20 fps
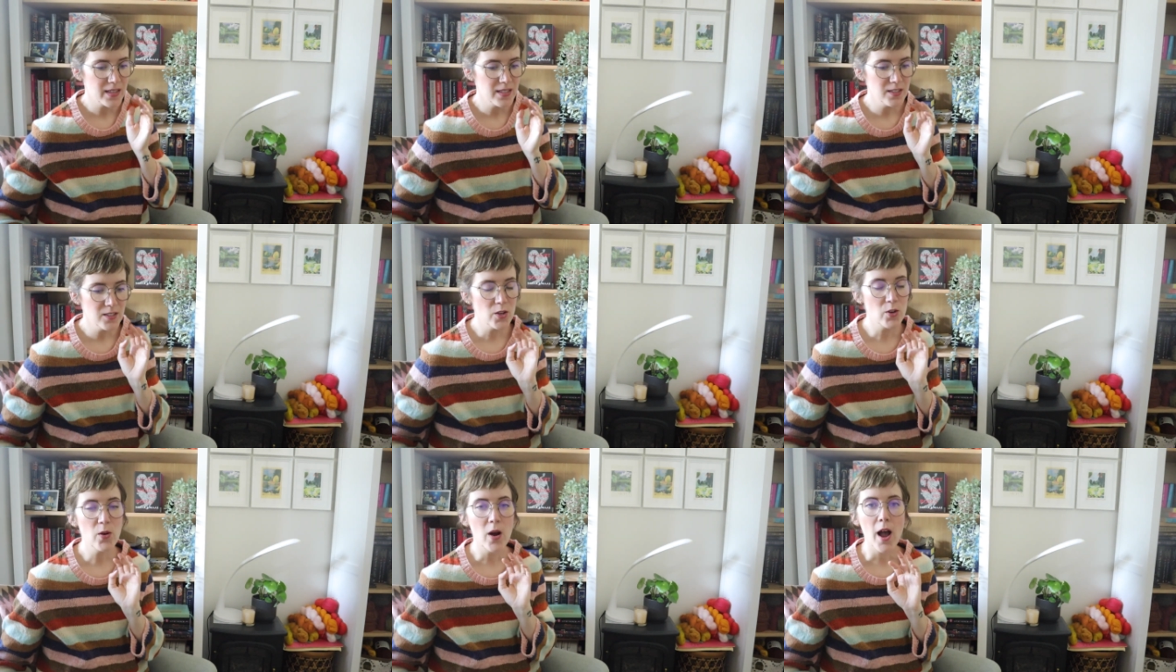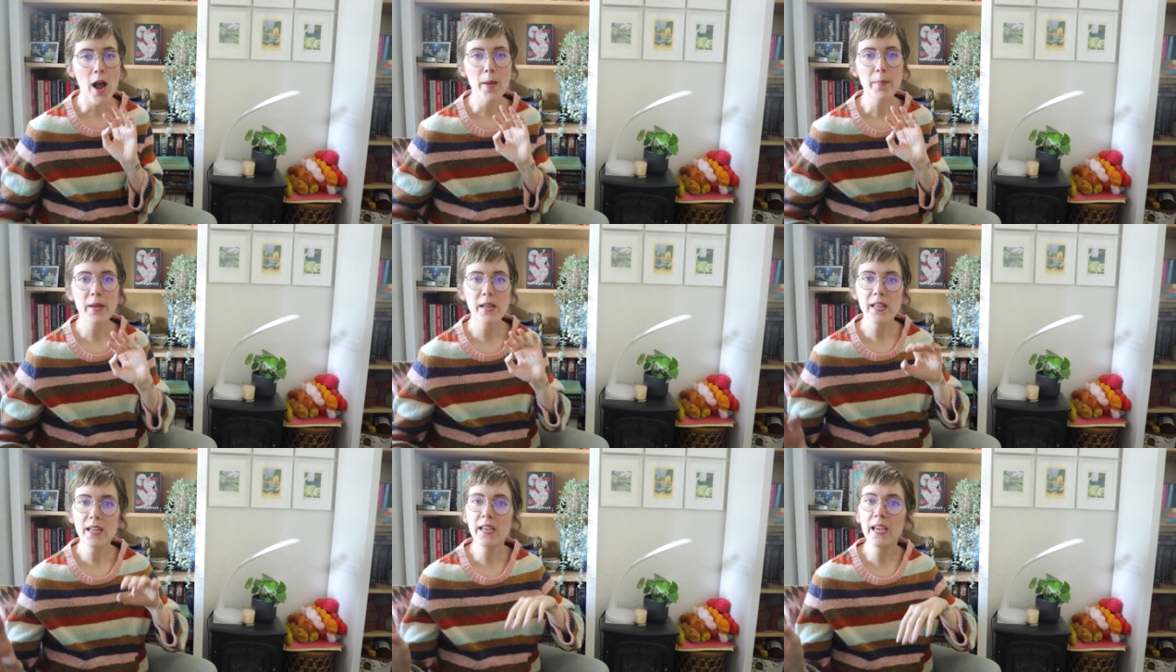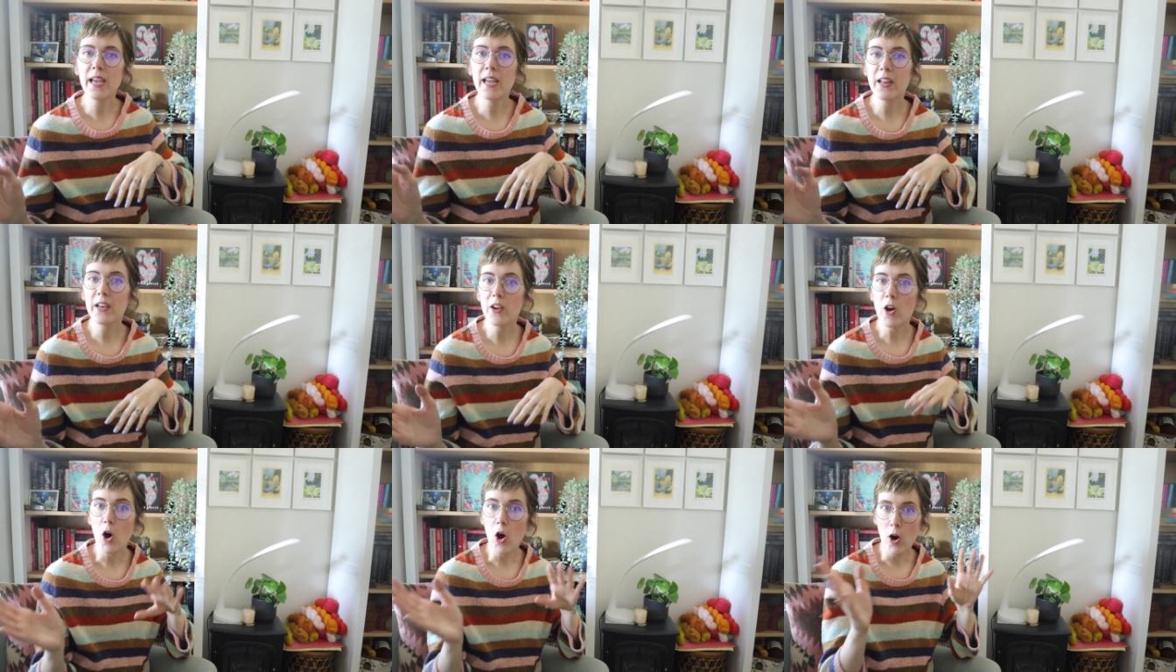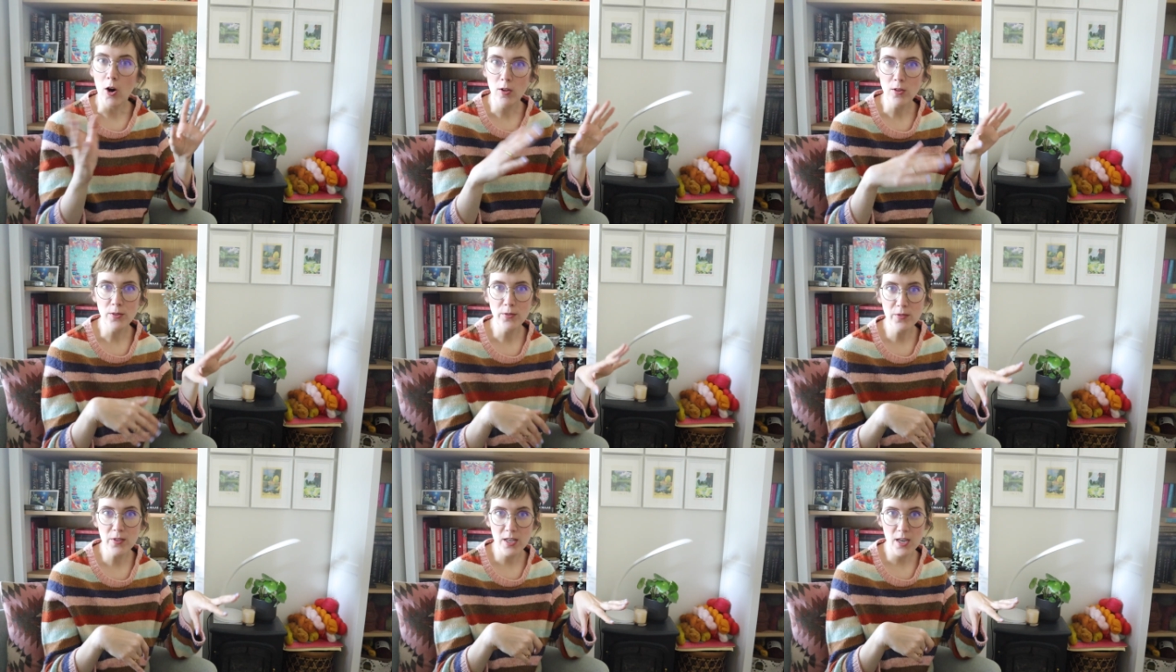So I'm gonna get
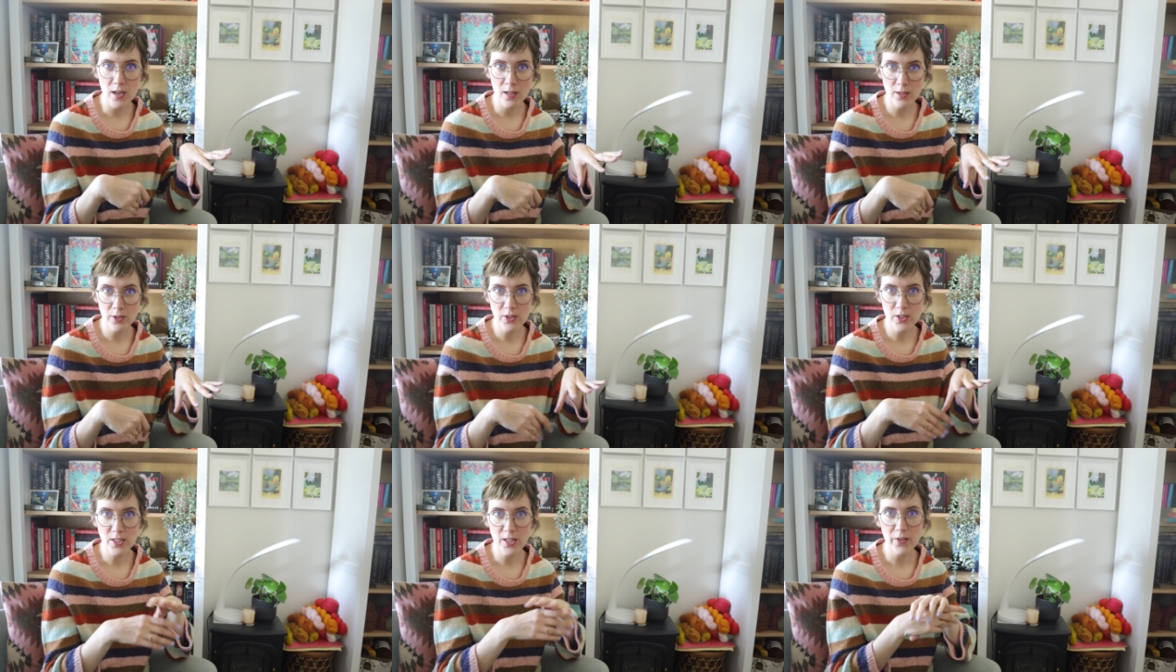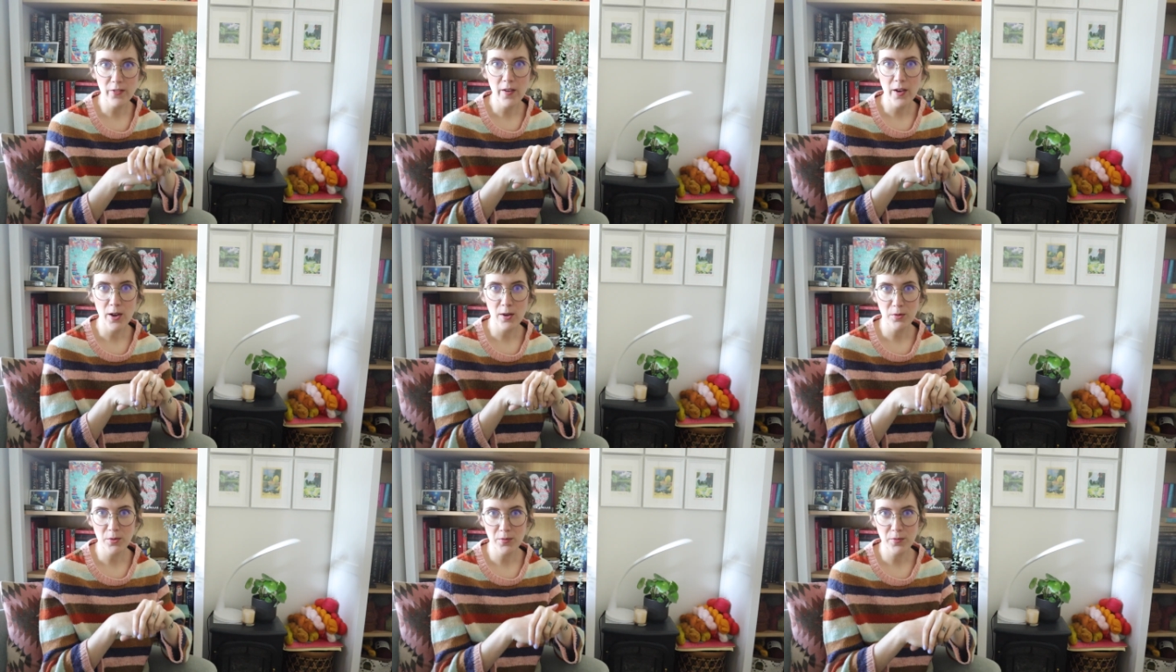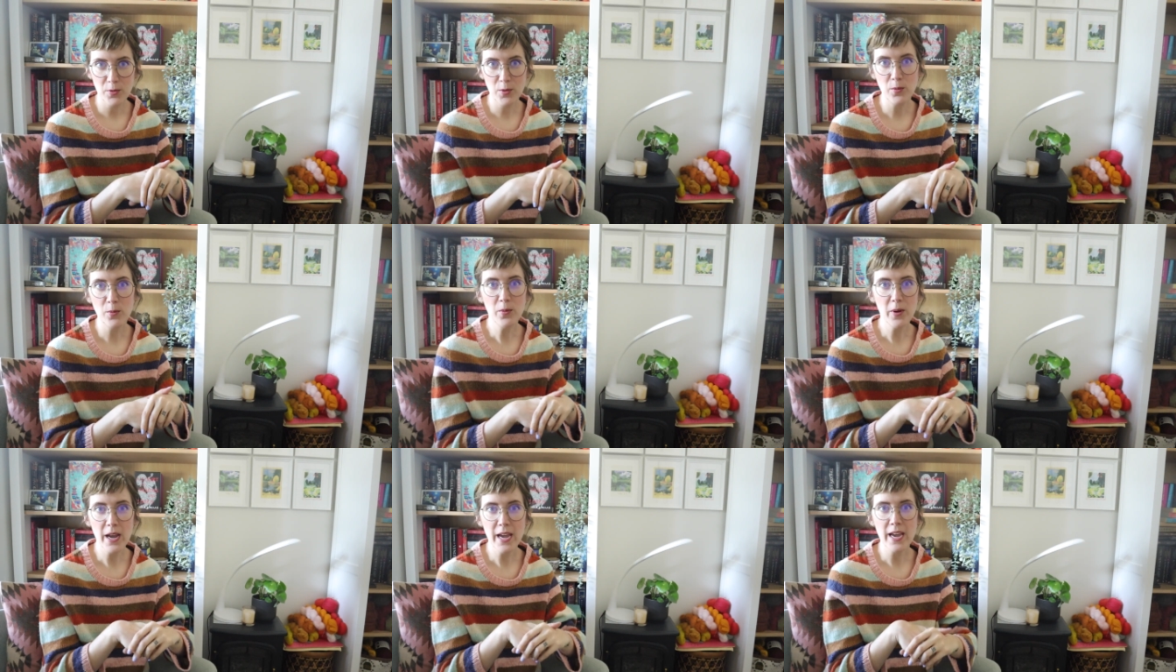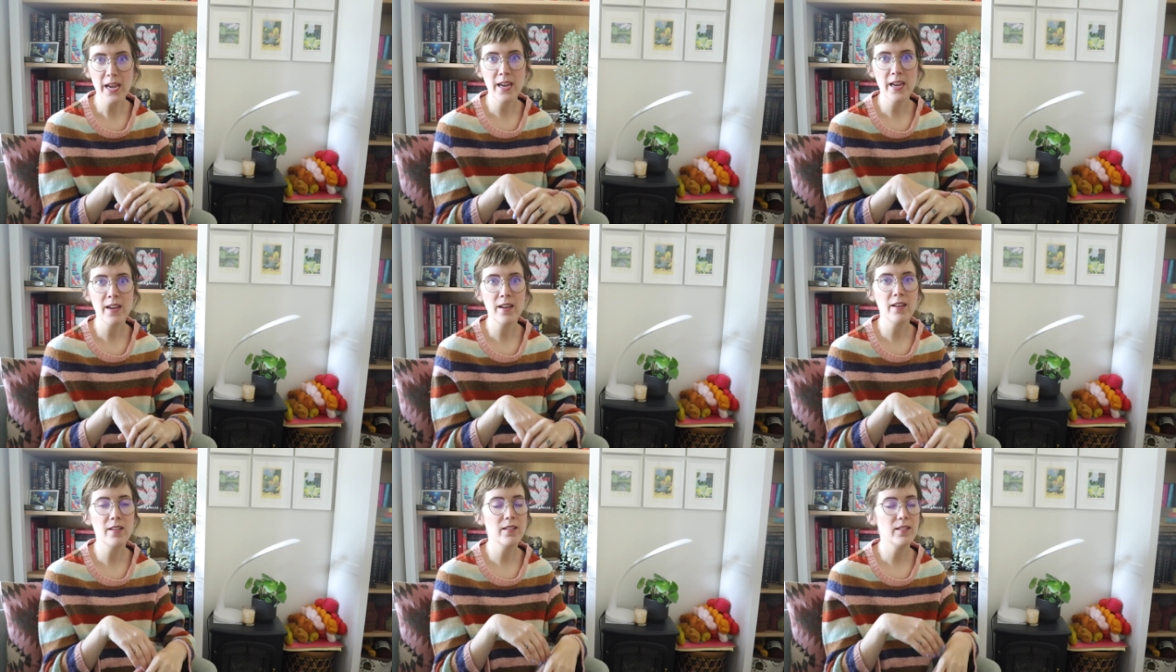all of the other stuff out of the
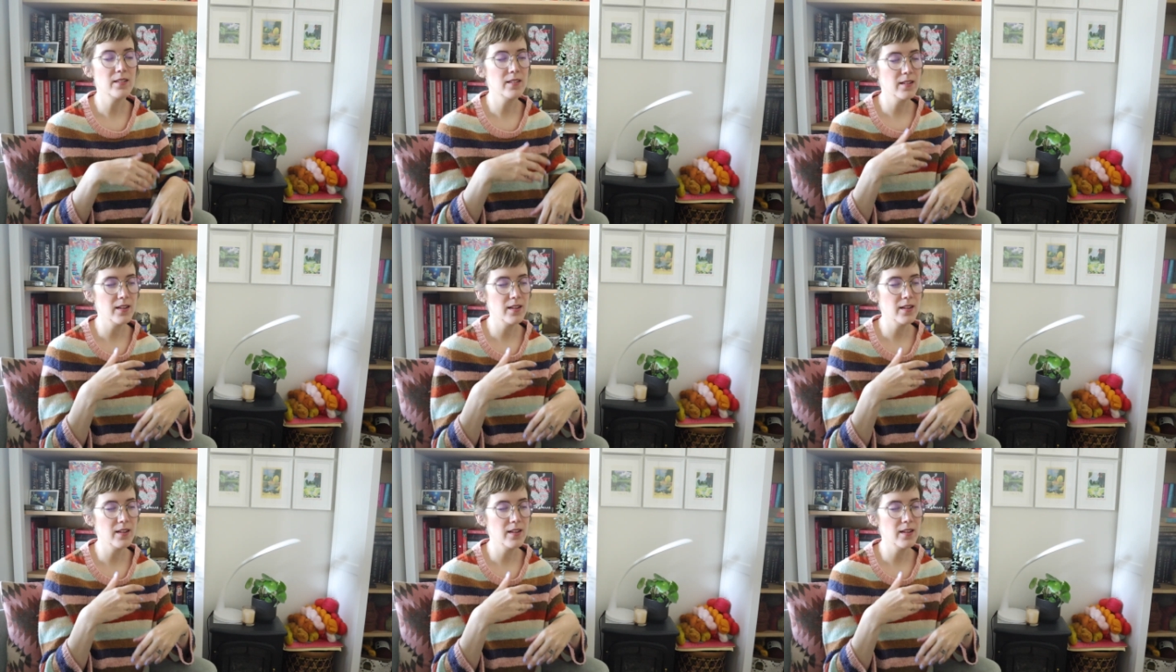way,